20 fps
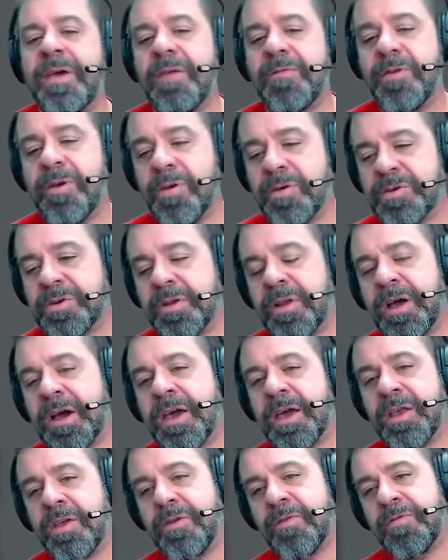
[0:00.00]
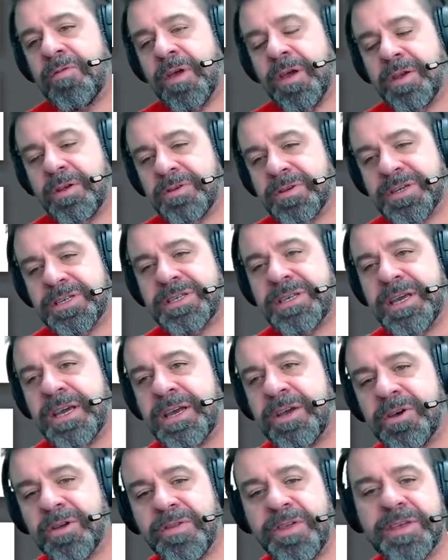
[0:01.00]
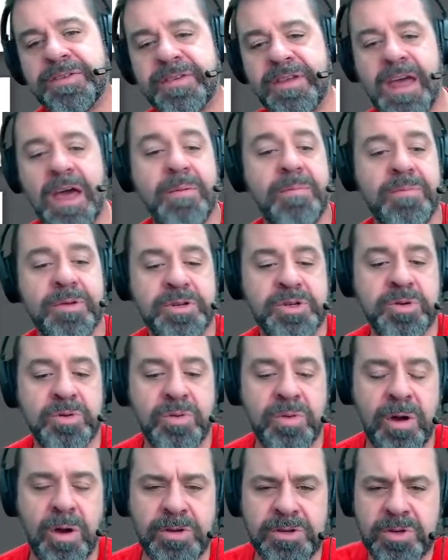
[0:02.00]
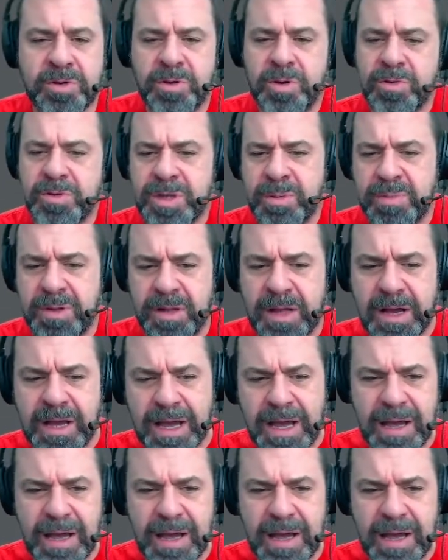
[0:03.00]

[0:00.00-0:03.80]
If you use your luck and you and you succeed, good things can happen, but you also use up luck, I